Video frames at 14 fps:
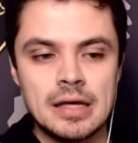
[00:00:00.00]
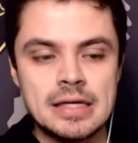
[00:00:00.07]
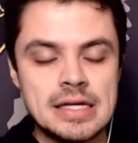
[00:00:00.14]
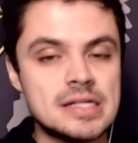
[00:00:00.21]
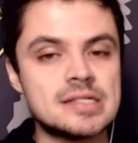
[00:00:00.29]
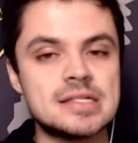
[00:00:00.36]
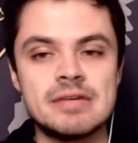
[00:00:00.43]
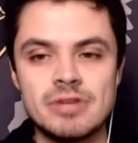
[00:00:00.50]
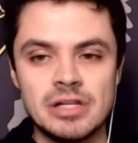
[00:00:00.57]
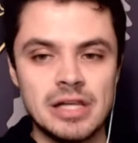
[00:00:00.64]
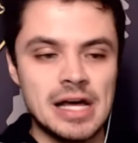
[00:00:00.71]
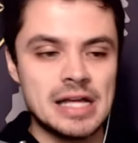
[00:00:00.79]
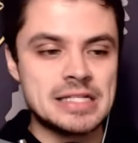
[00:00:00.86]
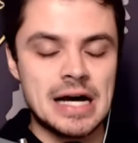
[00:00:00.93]
He has given a
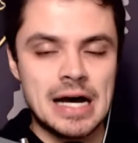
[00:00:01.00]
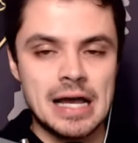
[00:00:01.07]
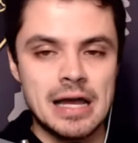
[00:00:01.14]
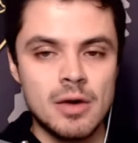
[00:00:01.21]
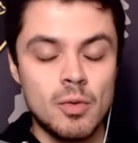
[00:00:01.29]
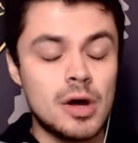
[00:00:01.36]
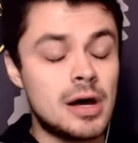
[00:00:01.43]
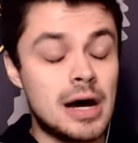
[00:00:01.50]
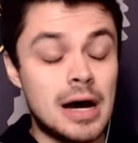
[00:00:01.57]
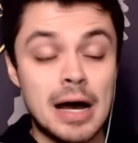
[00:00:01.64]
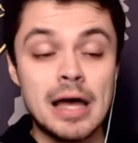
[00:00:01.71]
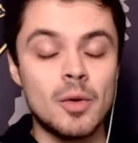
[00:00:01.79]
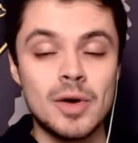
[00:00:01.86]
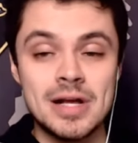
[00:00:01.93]
lot to Iowa.
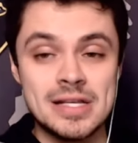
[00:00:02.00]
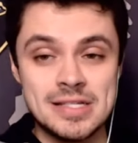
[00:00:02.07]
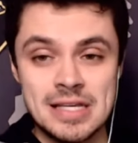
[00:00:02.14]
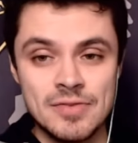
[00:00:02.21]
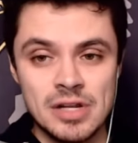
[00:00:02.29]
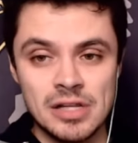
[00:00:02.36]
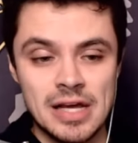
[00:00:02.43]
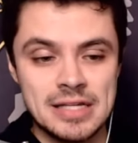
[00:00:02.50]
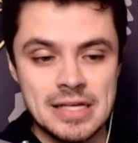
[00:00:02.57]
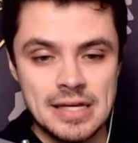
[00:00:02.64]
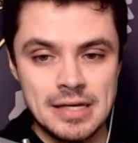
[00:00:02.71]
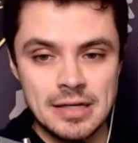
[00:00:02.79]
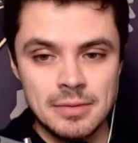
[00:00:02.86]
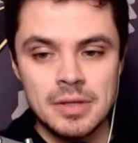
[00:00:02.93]
Iowa has given a lot
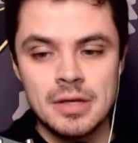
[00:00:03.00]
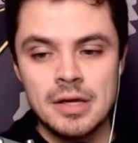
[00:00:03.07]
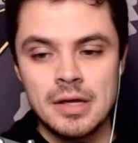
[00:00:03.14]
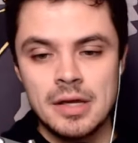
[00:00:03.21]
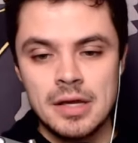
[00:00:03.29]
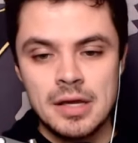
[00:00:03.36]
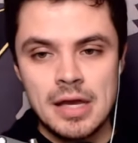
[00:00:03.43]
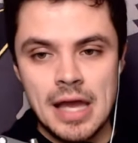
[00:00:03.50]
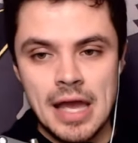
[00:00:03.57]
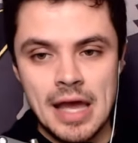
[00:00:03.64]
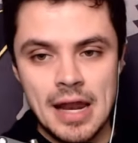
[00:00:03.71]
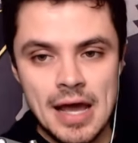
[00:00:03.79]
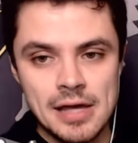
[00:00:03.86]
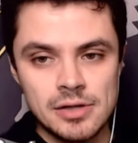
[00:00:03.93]
to him.
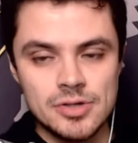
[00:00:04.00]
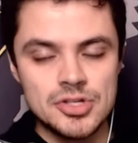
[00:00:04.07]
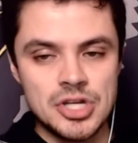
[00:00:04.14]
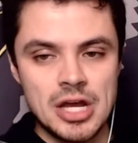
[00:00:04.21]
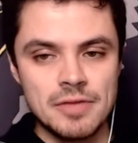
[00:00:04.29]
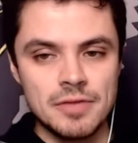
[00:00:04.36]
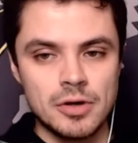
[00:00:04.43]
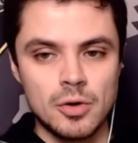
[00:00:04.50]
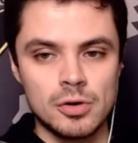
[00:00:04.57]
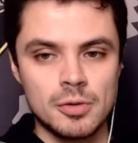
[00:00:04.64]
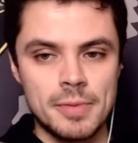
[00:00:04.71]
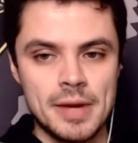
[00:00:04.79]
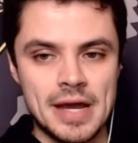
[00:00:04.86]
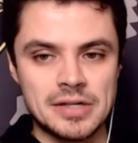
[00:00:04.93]
And I understand the
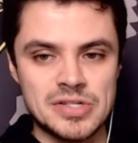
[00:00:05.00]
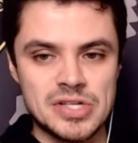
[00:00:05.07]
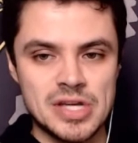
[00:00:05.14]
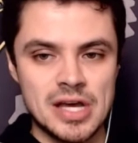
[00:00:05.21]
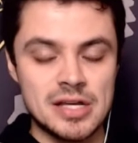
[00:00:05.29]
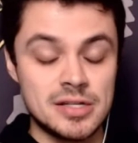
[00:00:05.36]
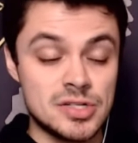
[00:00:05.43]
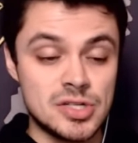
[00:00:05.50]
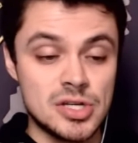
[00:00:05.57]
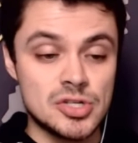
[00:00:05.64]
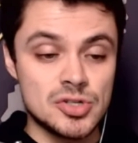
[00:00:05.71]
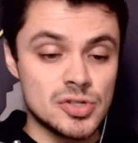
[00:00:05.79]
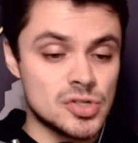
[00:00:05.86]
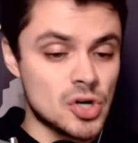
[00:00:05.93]
quarterback
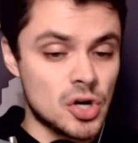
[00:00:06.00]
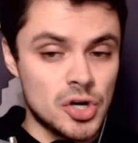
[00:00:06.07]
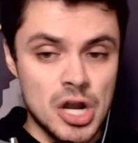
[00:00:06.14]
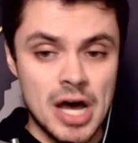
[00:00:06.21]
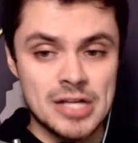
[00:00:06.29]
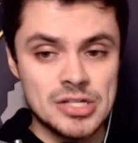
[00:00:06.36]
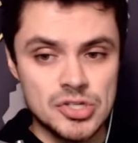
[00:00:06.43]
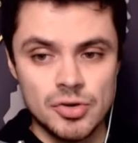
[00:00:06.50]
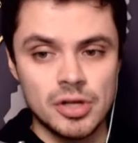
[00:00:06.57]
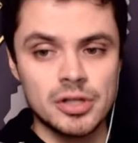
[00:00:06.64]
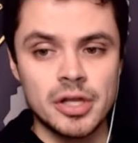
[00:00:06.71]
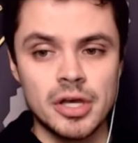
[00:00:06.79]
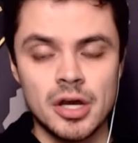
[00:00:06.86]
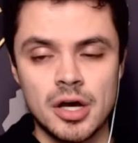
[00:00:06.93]
decisions are not
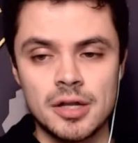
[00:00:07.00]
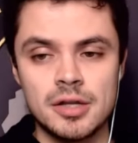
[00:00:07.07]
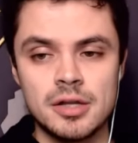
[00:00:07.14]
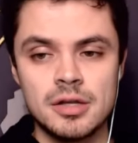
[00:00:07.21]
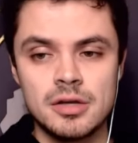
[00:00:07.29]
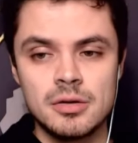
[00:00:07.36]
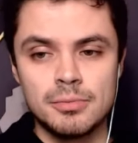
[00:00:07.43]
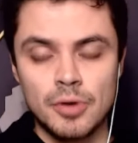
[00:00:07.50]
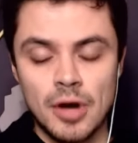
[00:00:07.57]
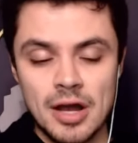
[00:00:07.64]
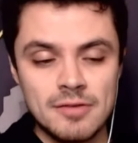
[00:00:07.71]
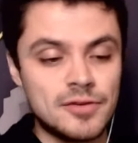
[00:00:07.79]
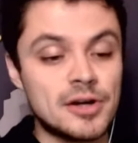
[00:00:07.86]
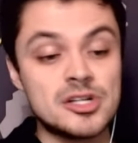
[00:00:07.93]
strictly on
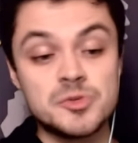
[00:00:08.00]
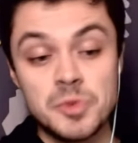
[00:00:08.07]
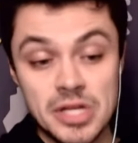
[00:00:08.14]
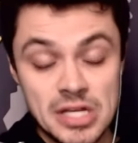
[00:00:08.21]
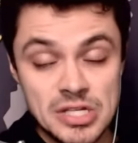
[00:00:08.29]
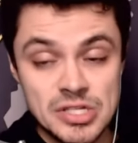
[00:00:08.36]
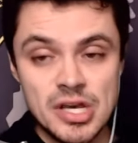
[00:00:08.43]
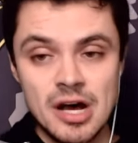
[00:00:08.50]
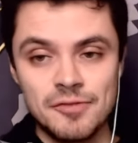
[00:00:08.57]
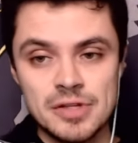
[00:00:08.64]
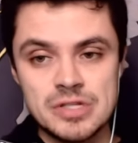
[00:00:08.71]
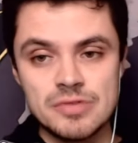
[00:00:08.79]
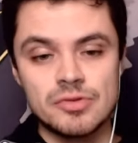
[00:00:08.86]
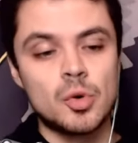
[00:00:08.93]
Brian Ferentz, but he is the
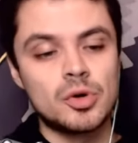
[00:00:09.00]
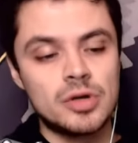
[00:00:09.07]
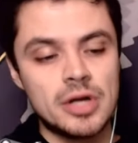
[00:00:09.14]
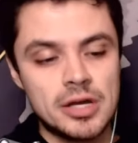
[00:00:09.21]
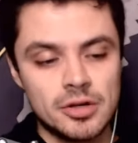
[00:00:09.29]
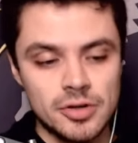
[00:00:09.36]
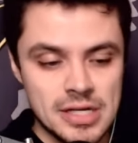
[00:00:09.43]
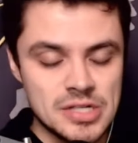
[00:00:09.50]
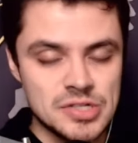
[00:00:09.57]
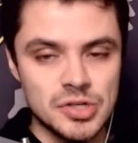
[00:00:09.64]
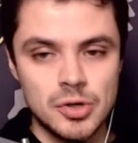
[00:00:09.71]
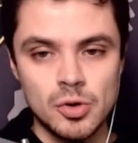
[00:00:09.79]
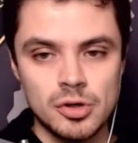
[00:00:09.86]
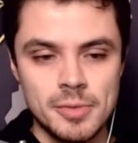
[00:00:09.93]
offensive coordinator. He is
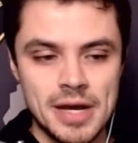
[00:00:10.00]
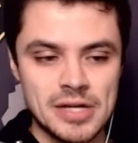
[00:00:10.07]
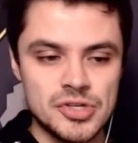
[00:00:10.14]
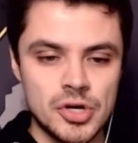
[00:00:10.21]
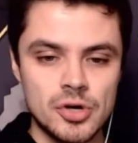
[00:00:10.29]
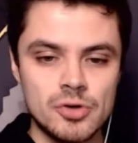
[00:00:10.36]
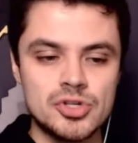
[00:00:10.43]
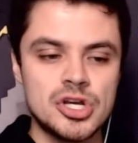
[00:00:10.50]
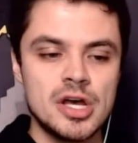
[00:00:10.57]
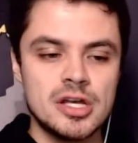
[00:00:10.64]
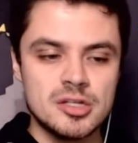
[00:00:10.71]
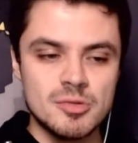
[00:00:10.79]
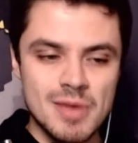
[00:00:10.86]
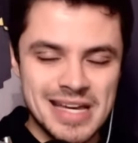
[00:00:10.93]
the quarterback's coach.
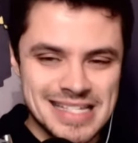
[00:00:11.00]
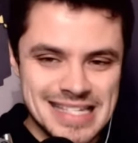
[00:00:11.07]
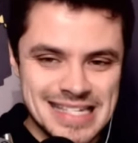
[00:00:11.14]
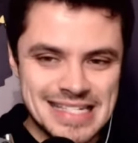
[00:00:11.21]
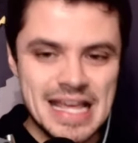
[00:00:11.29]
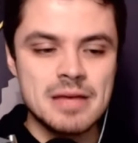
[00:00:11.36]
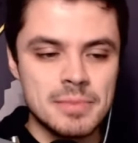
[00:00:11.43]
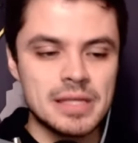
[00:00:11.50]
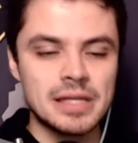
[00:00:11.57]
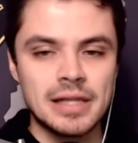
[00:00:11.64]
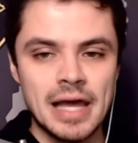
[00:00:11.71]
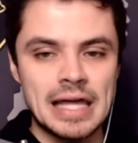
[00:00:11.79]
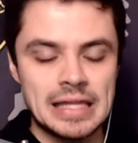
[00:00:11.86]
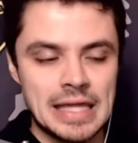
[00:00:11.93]
To make a statement
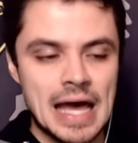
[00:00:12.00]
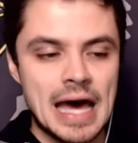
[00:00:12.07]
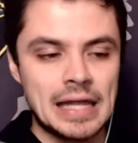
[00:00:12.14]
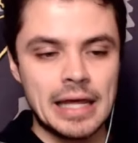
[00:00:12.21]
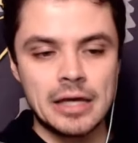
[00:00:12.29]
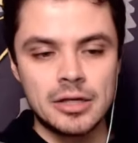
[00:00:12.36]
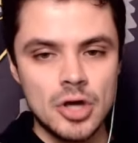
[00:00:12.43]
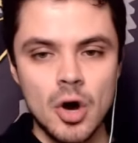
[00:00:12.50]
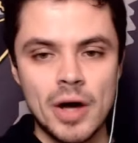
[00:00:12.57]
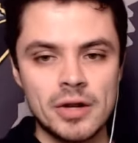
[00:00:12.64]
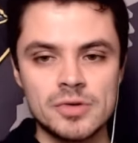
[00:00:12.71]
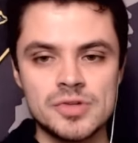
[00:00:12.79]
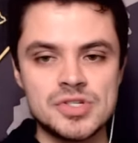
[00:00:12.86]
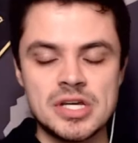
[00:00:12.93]
like that, like, no,
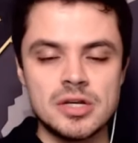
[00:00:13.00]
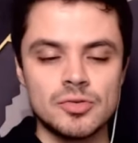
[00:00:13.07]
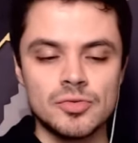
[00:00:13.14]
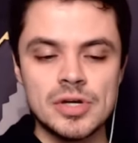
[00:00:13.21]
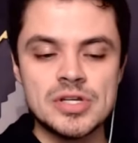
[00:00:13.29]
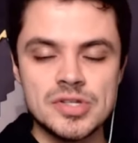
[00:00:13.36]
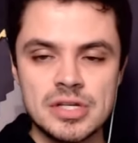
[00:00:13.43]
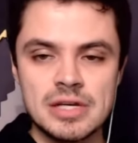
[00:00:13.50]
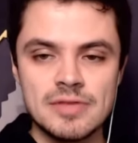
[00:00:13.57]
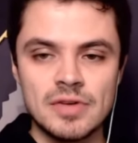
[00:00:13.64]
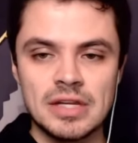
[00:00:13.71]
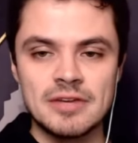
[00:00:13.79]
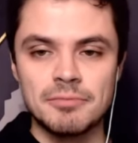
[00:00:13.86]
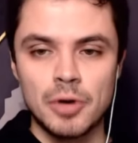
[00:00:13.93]
I don't see any reason to
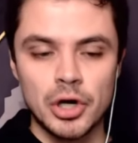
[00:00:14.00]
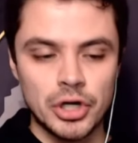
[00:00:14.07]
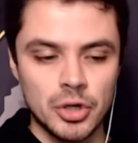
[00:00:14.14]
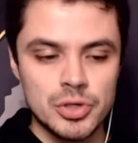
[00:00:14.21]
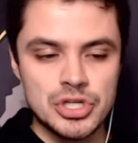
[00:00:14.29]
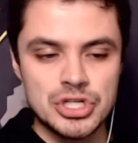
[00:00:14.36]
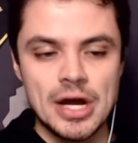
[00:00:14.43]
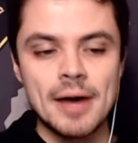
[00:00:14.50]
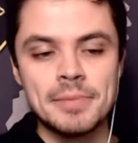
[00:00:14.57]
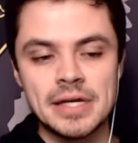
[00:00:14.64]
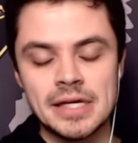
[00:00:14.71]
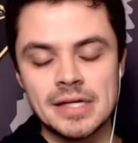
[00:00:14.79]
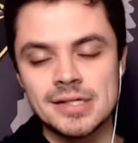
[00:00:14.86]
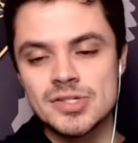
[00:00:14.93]
even give Marco a shot
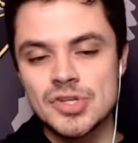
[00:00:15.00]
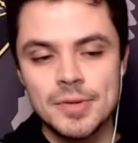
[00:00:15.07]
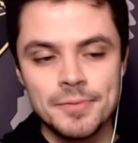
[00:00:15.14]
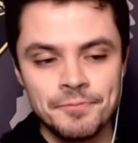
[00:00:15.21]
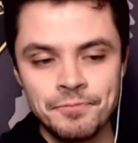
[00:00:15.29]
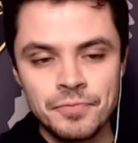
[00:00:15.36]
because